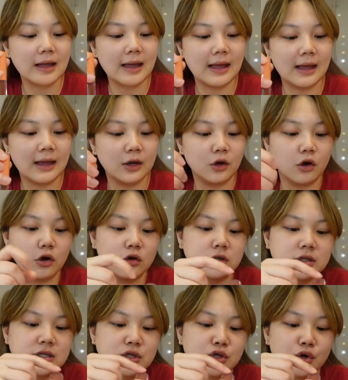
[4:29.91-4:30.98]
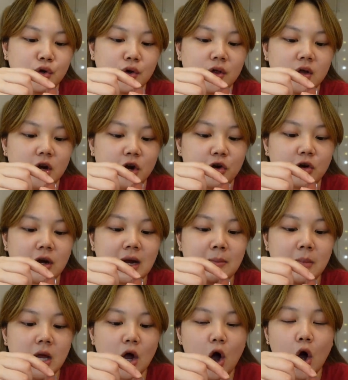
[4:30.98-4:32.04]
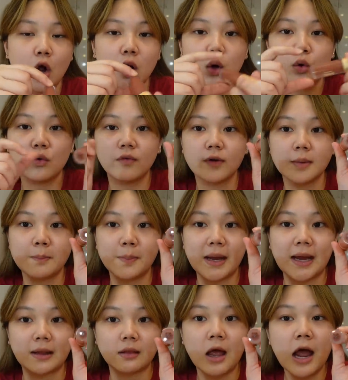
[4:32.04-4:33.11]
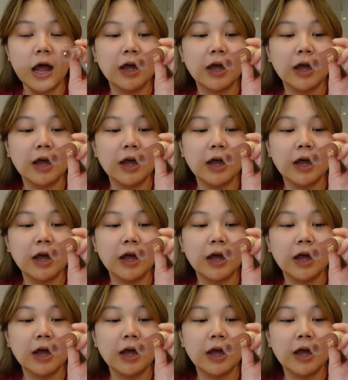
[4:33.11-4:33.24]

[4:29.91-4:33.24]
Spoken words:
And also, their creamy all-over paint.